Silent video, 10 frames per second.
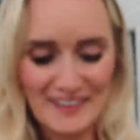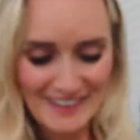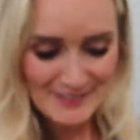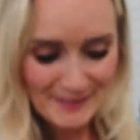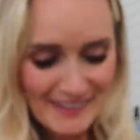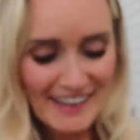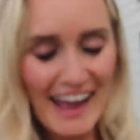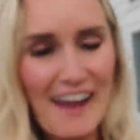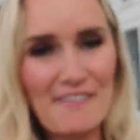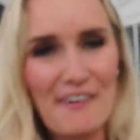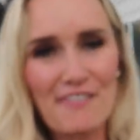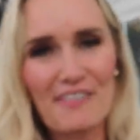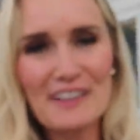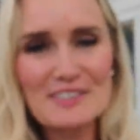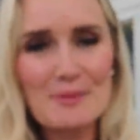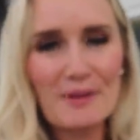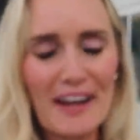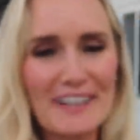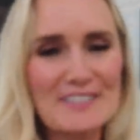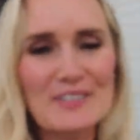guys, we have a fun
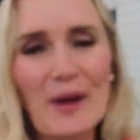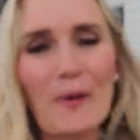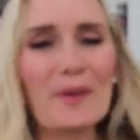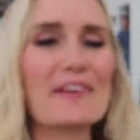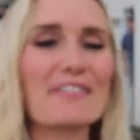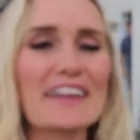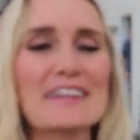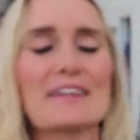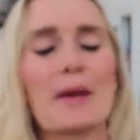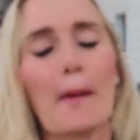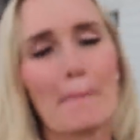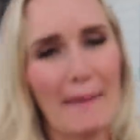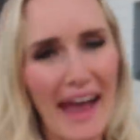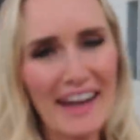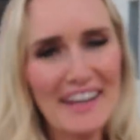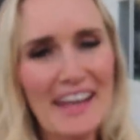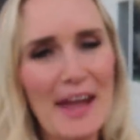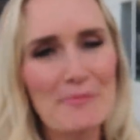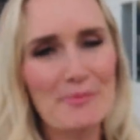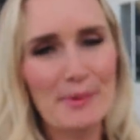surprise. So we invited Maddie
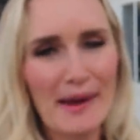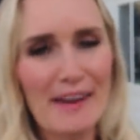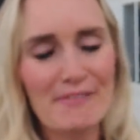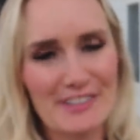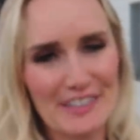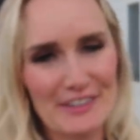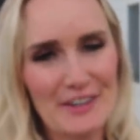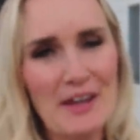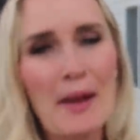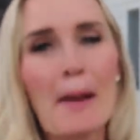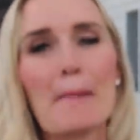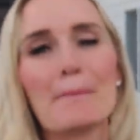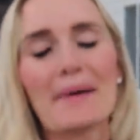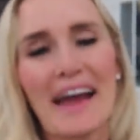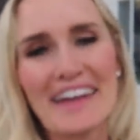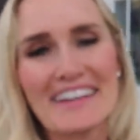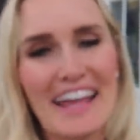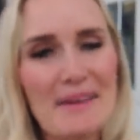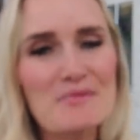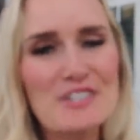and Brett for dinner, but
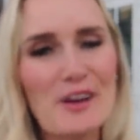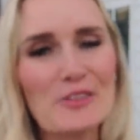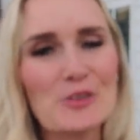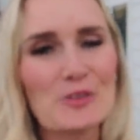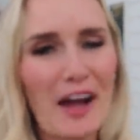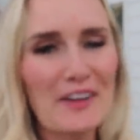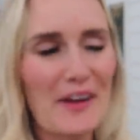Nate and Michelle do not